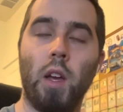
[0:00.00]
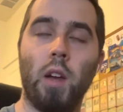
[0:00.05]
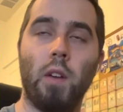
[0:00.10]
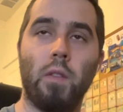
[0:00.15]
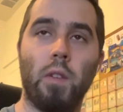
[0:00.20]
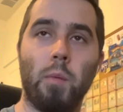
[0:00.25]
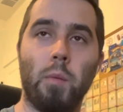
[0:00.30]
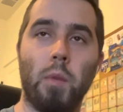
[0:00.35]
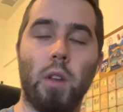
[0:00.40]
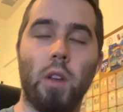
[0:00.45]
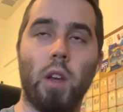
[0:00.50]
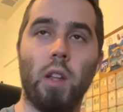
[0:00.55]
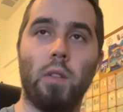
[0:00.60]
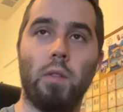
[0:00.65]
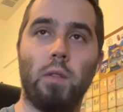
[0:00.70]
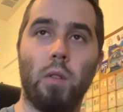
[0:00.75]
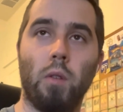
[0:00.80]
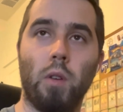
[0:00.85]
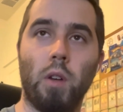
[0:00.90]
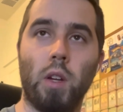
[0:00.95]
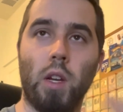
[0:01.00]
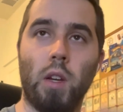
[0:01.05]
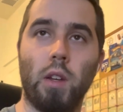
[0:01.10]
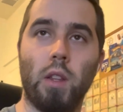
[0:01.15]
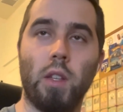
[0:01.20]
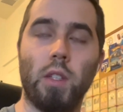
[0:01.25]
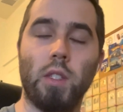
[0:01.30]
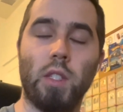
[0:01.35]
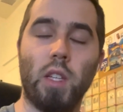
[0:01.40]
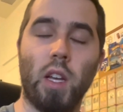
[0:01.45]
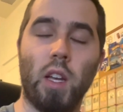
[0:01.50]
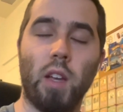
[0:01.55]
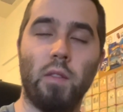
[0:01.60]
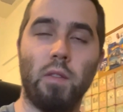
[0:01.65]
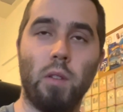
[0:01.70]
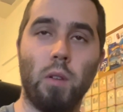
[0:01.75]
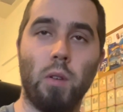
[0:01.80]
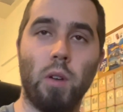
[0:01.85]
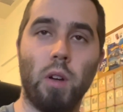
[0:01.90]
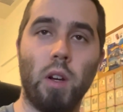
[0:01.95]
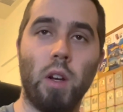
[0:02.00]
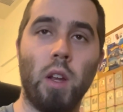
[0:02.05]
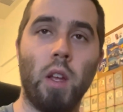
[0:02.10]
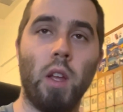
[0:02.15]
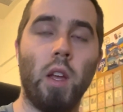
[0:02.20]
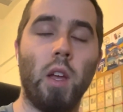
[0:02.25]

from the 9th floor down to the 2nd floor.